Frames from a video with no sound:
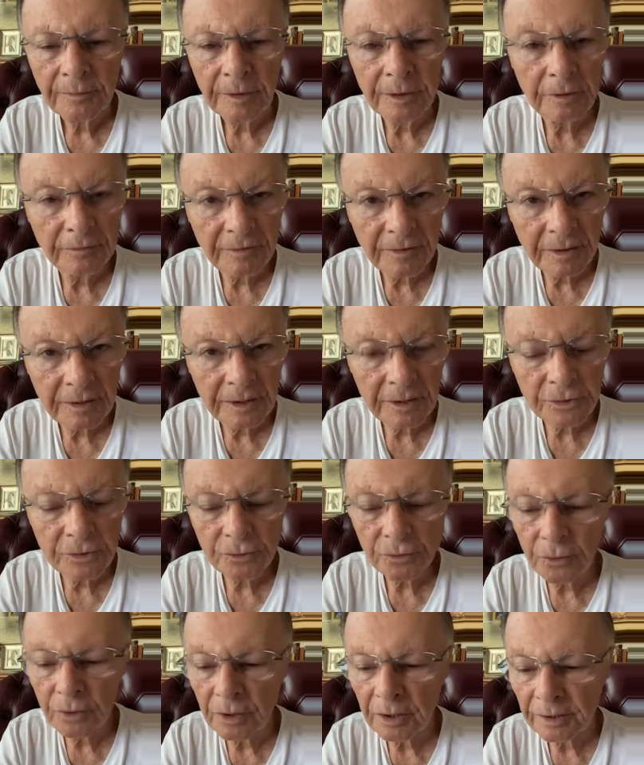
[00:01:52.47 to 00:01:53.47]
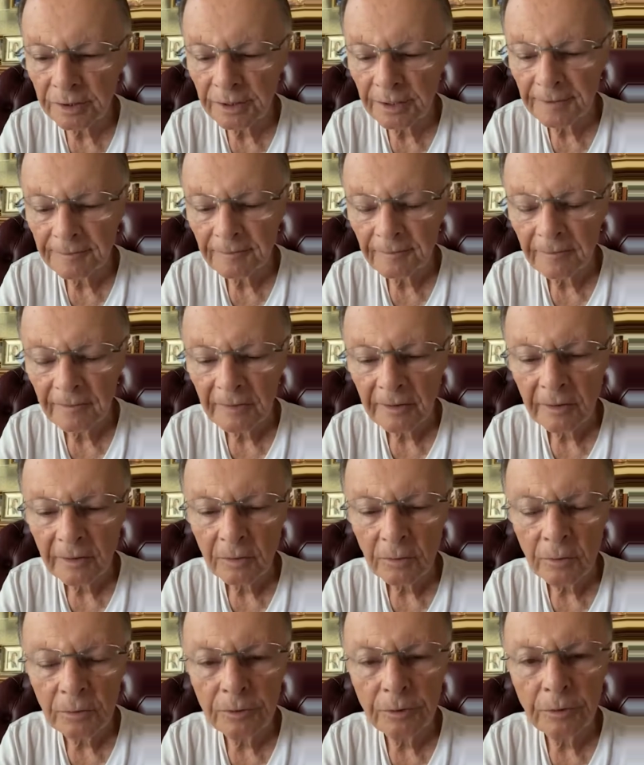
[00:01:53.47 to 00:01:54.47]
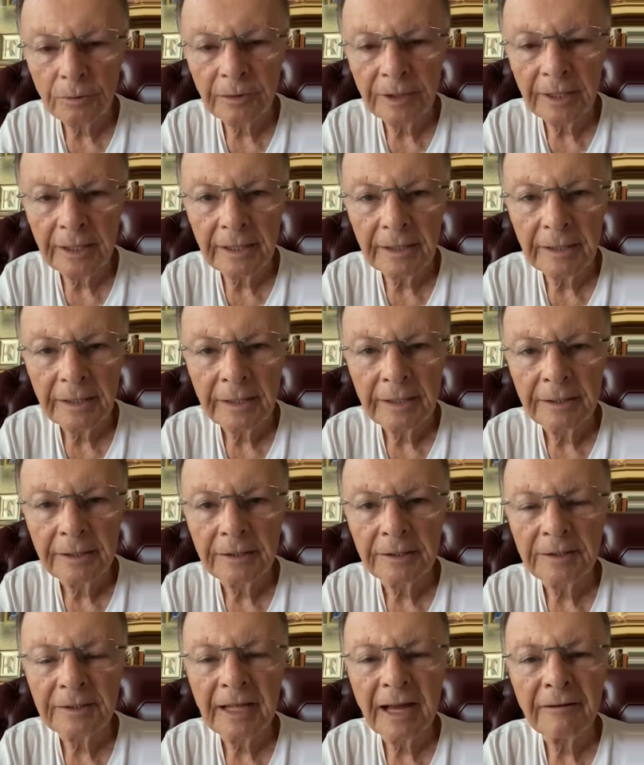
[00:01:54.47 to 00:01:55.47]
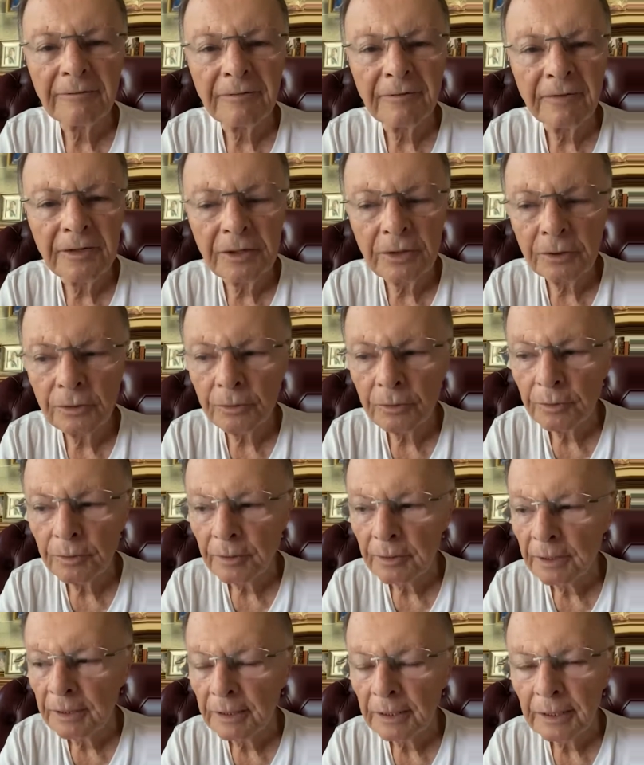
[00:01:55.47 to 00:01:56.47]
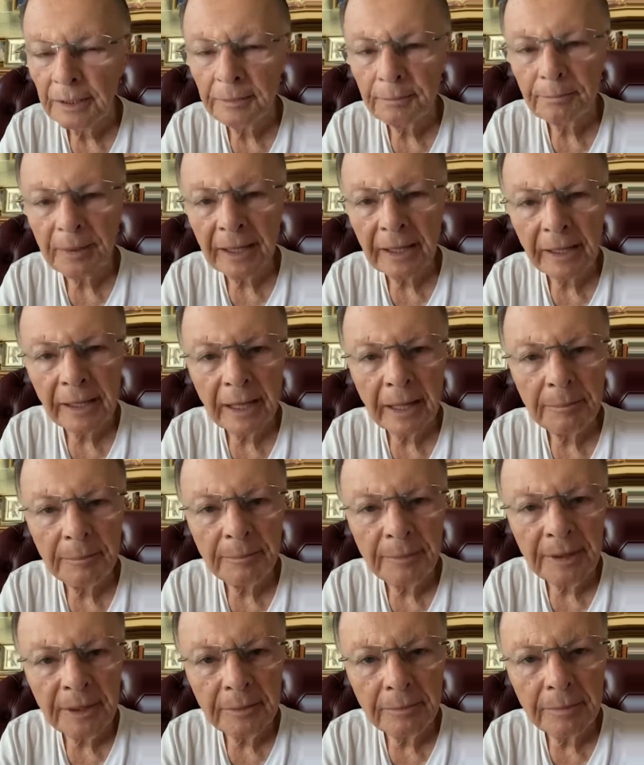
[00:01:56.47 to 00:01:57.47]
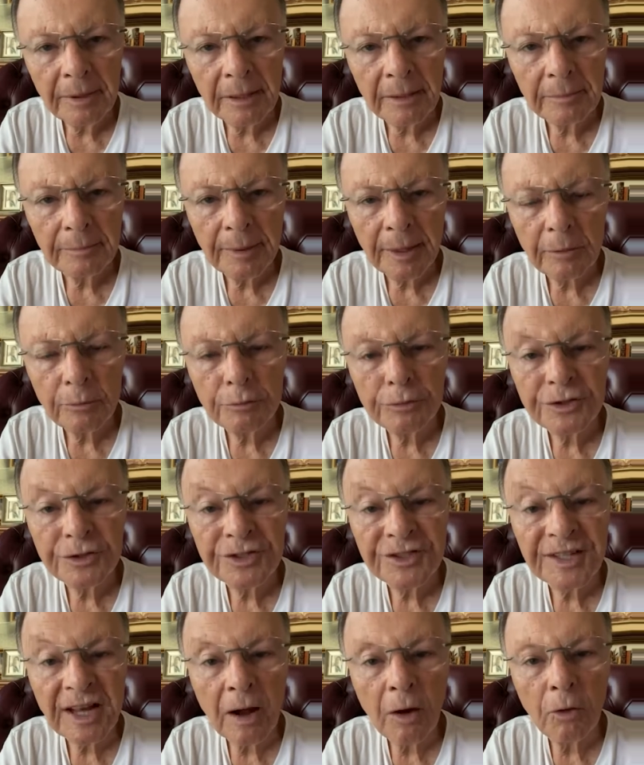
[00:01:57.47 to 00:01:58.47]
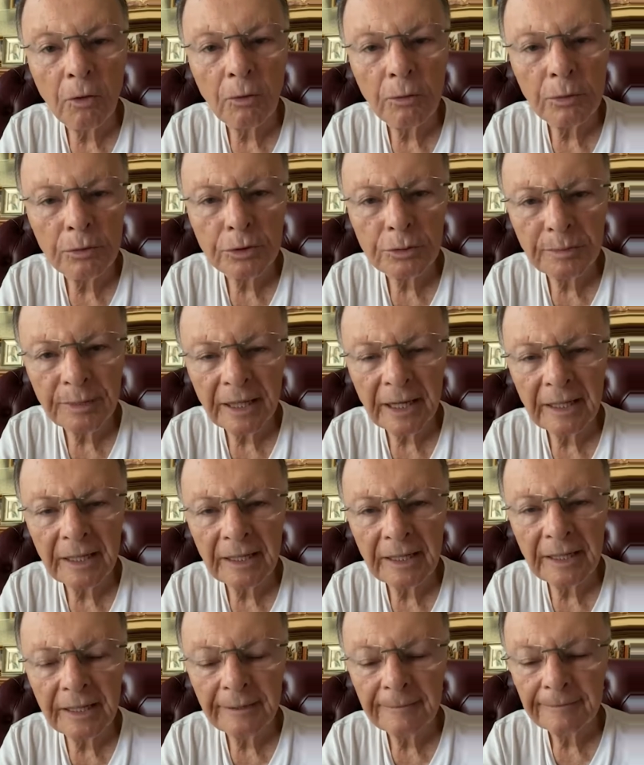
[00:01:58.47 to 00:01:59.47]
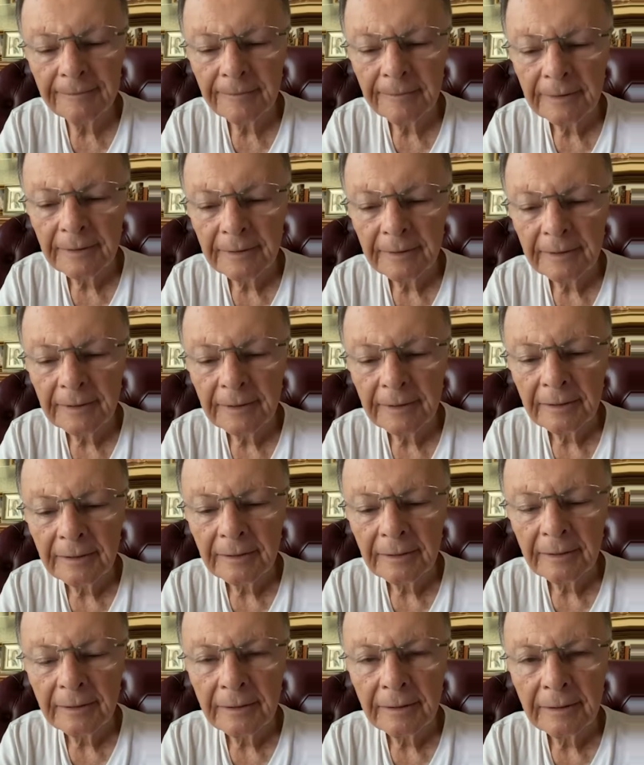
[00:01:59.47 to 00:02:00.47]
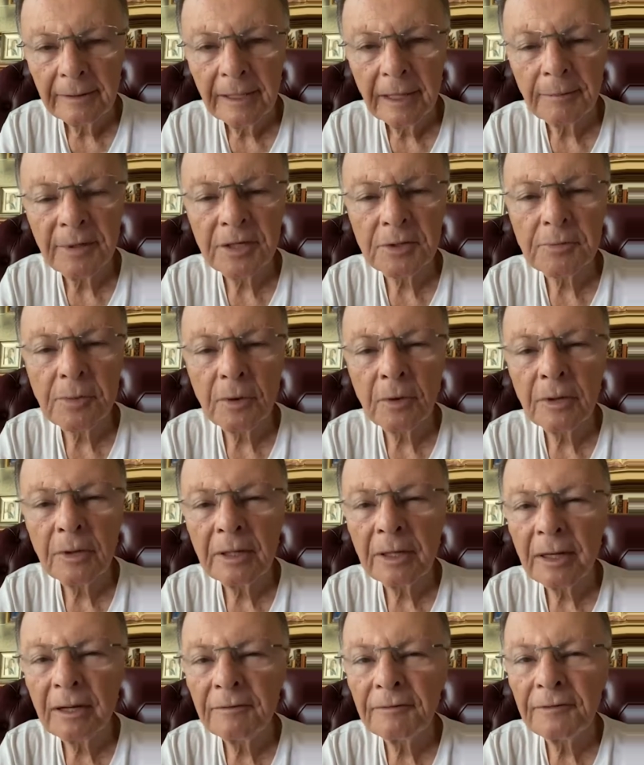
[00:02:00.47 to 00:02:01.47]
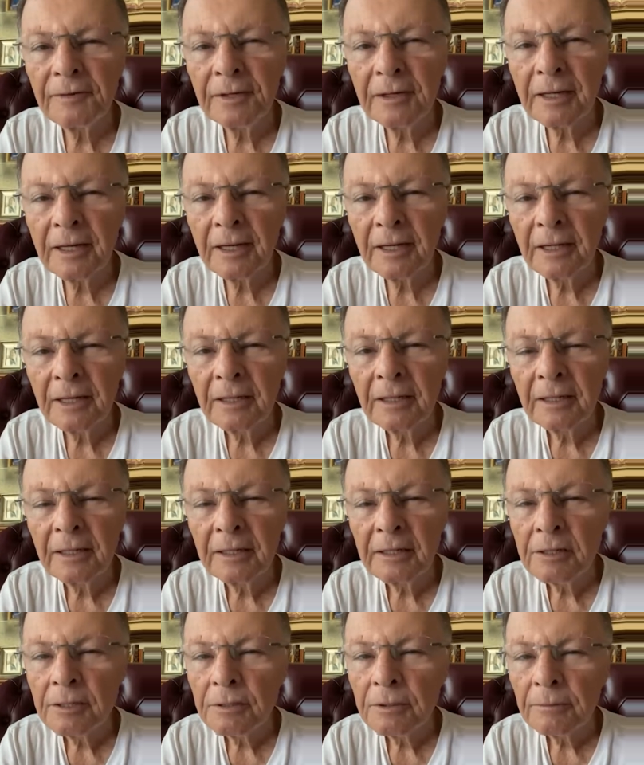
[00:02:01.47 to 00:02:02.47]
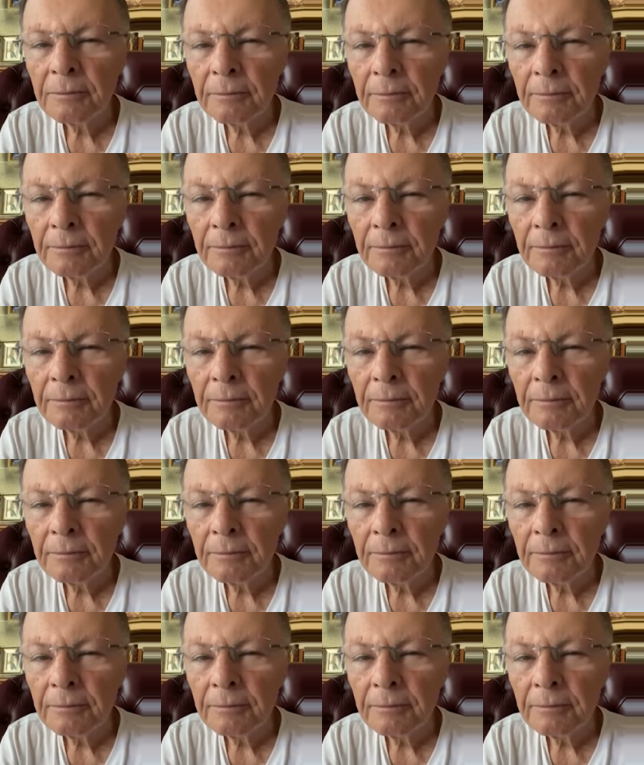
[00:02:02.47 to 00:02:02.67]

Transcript: just an example, I spoke about it yesterday, when someone is afflicted and then they take the Bible and they read, for example, the Psalms, at the